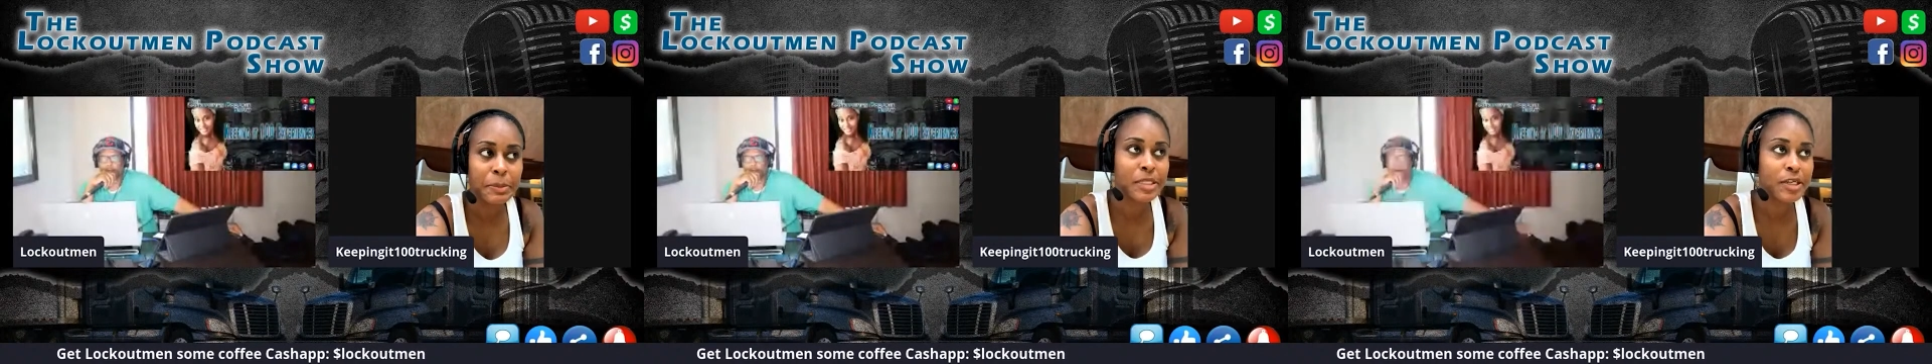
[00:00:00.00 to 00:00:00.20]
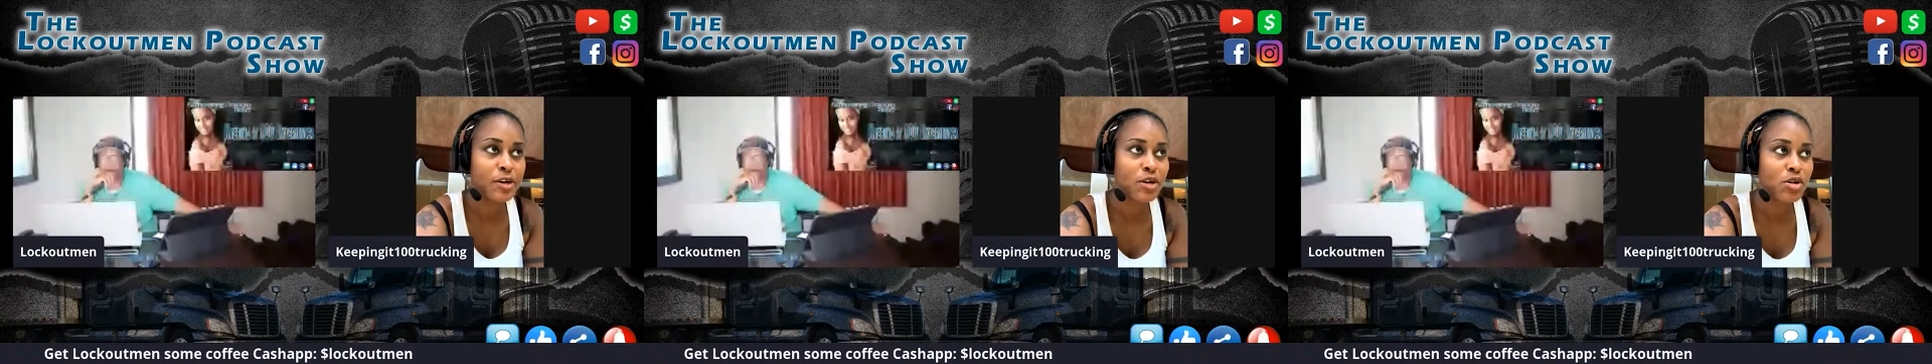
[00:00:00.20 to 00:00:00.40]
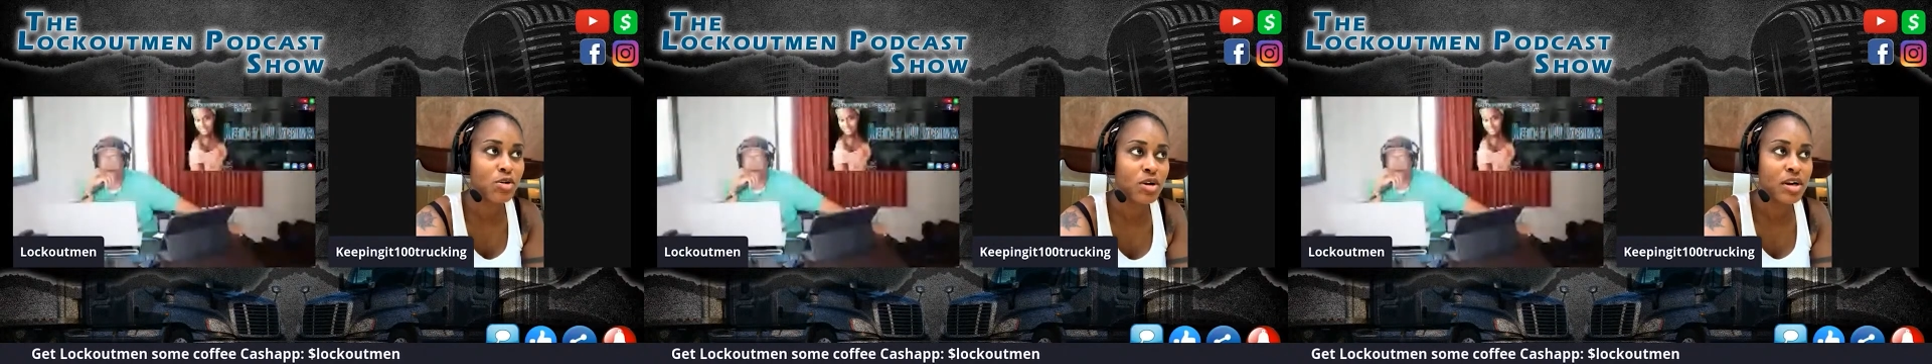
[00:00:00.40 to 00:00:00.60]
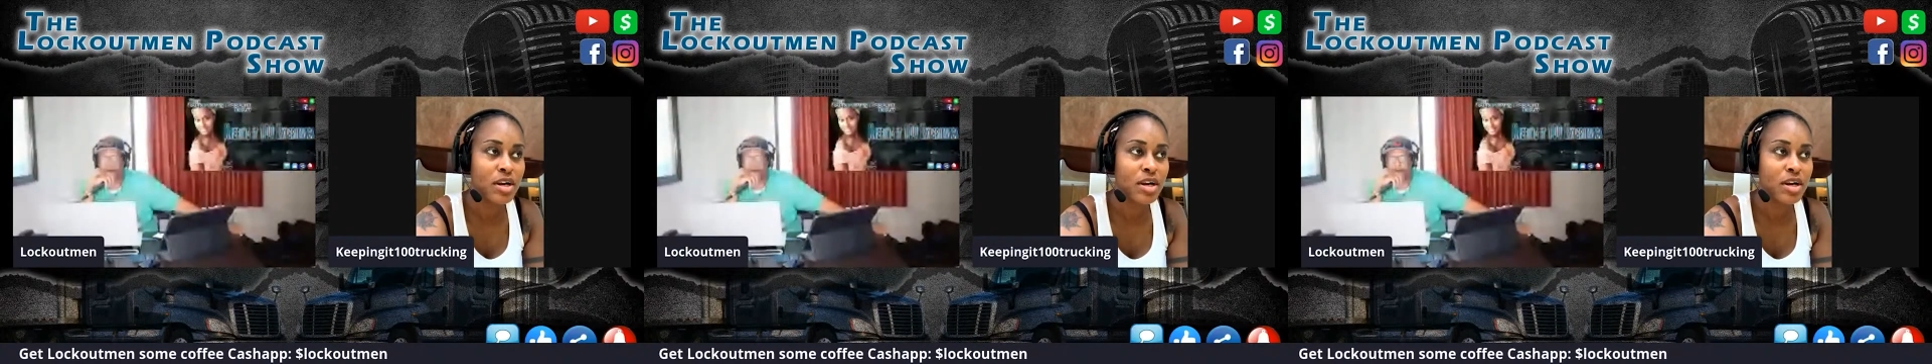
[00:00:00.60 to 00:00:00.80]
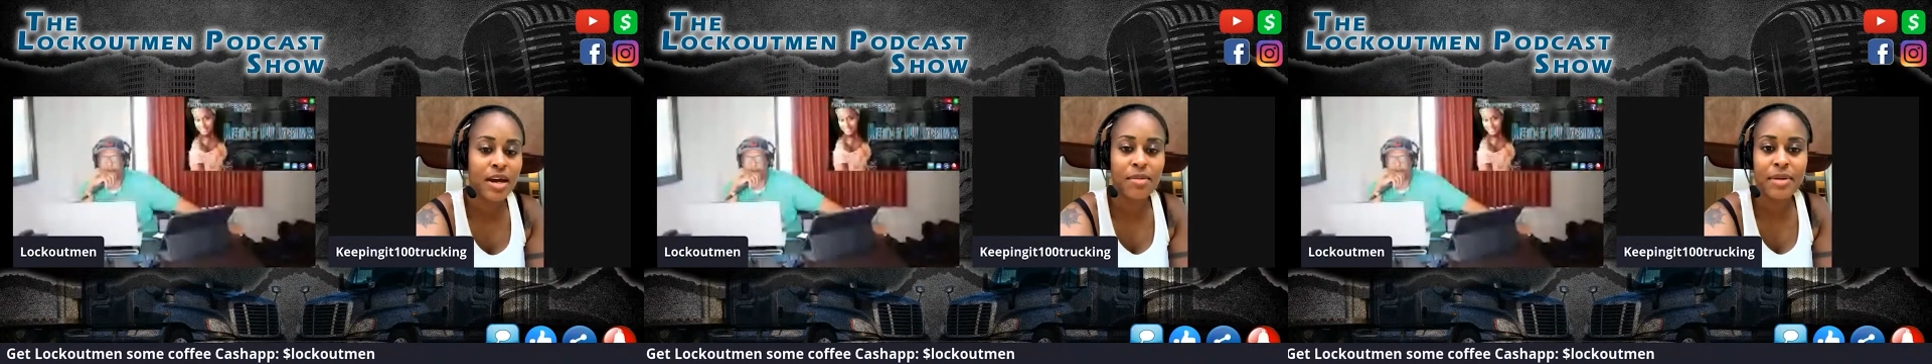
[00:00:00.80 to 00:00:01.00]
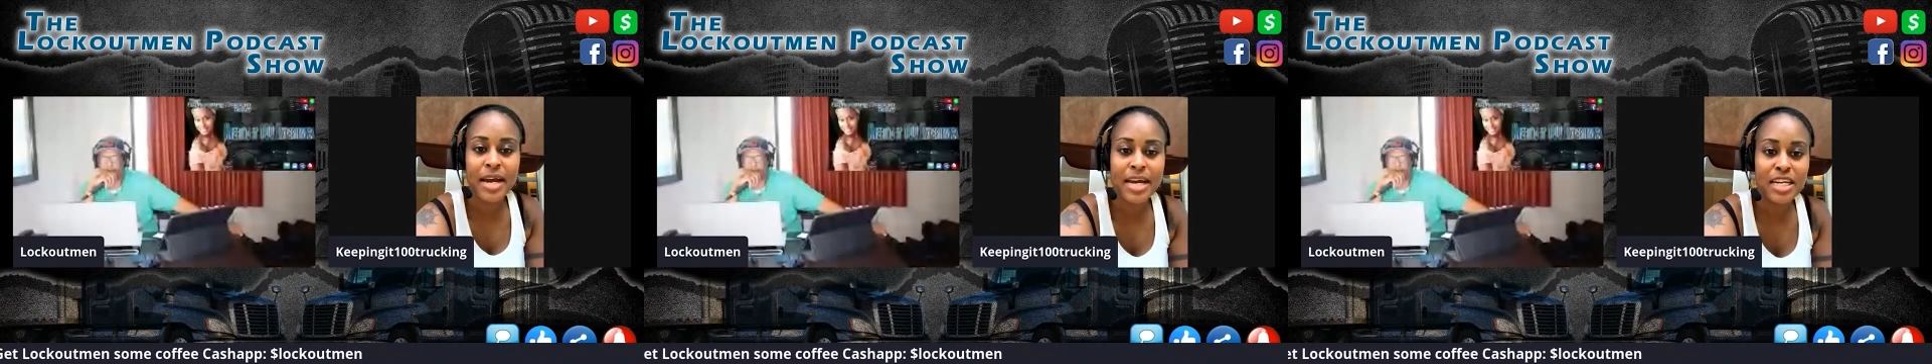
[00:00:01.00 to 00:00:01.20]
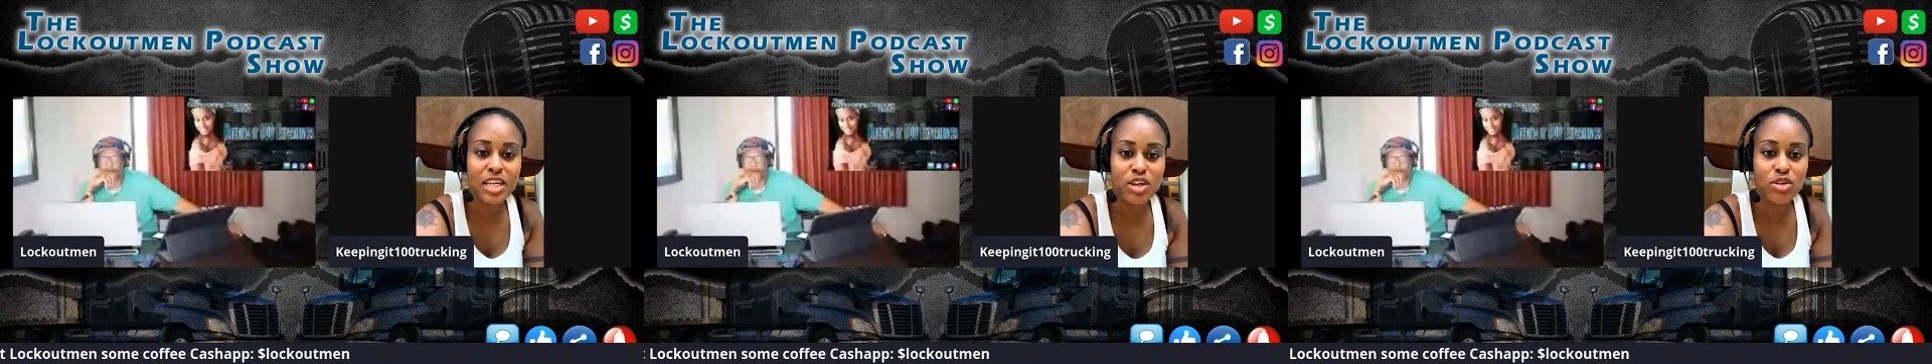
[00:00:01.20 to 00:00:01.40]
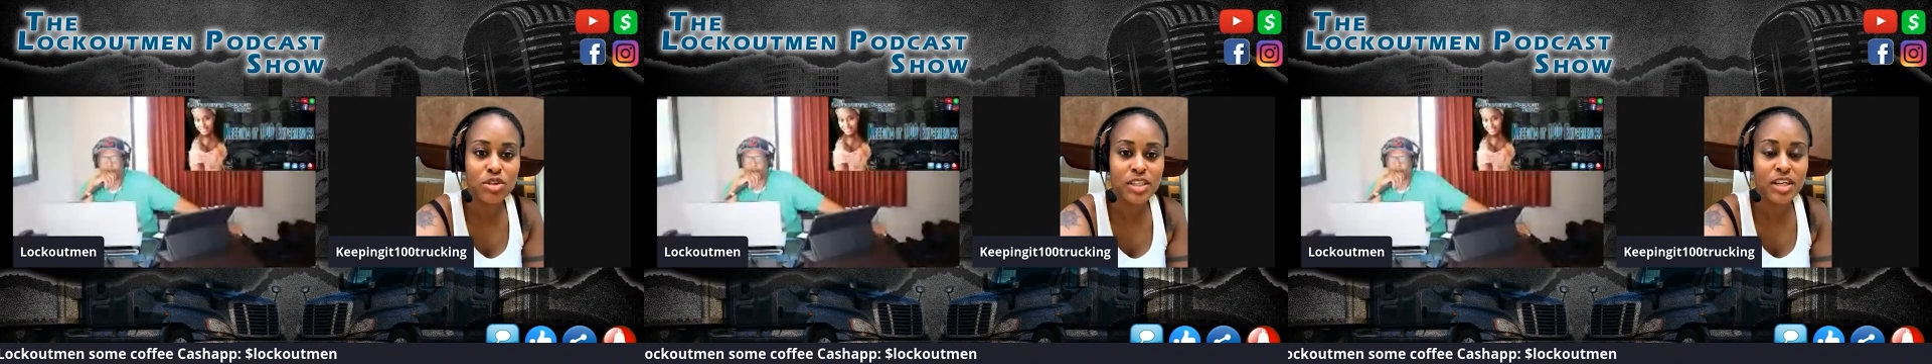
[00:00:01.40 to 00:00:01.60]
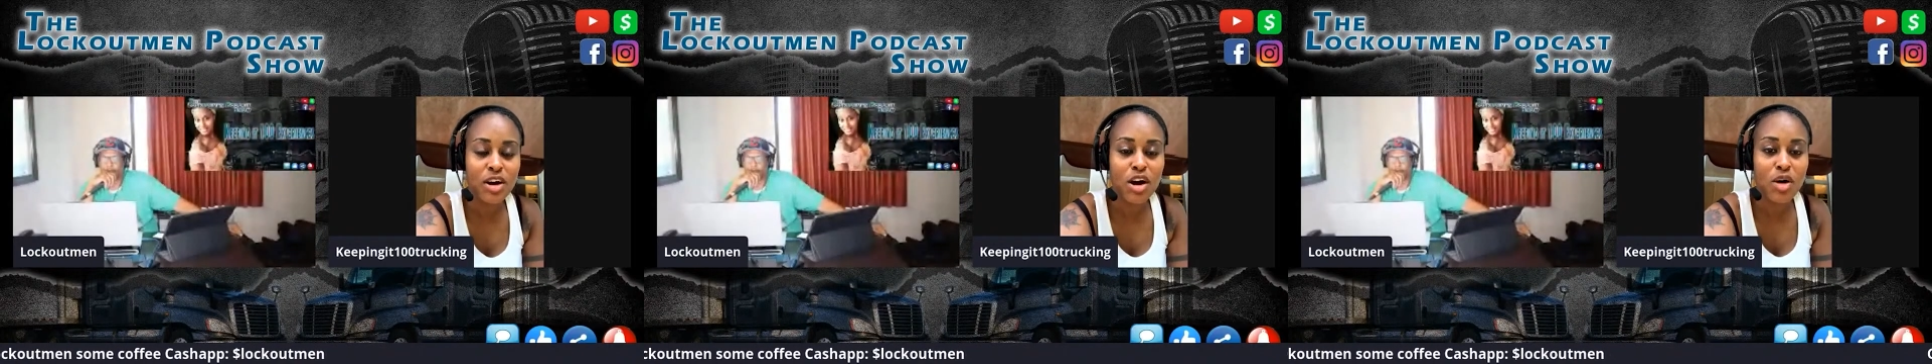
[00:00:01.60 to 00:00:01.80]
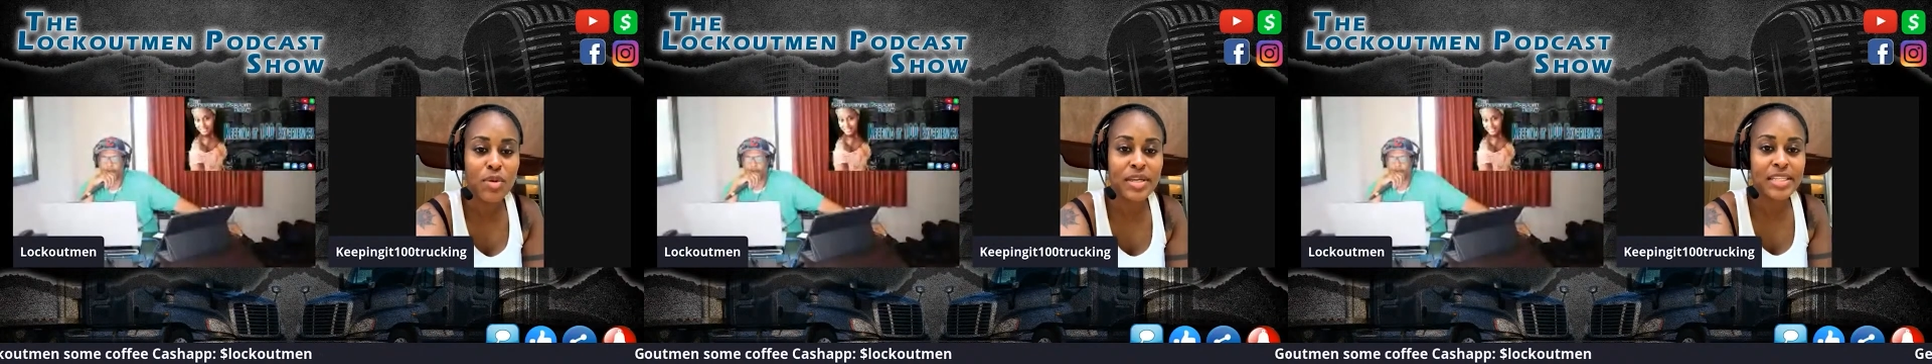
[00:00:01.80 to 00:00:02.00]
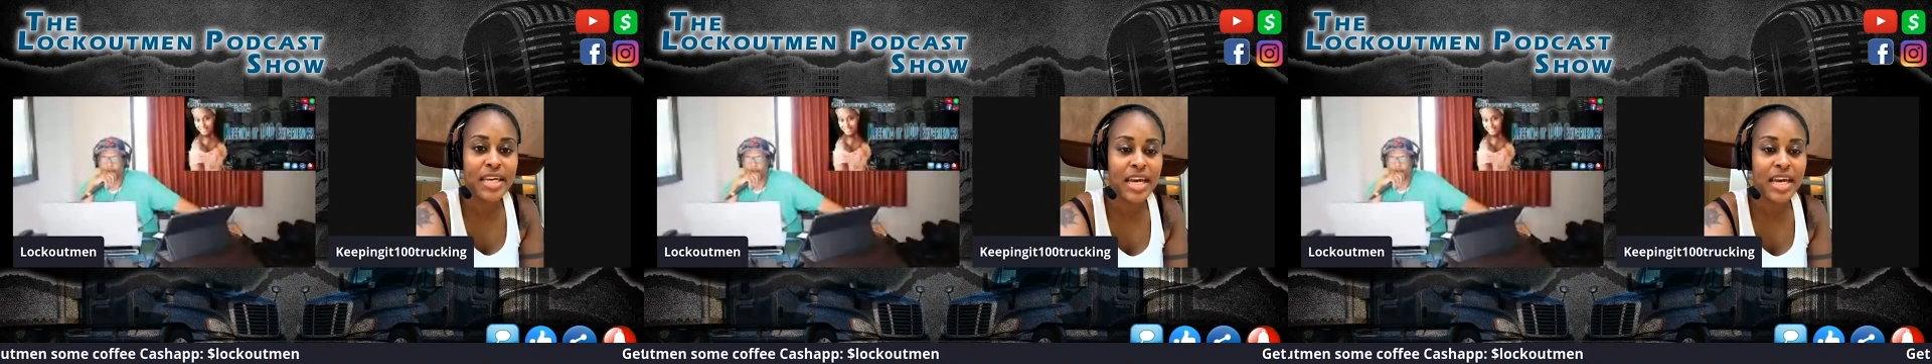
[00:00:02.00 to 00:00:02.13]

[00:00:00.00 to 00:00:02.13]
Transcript: So I'm kind of used to always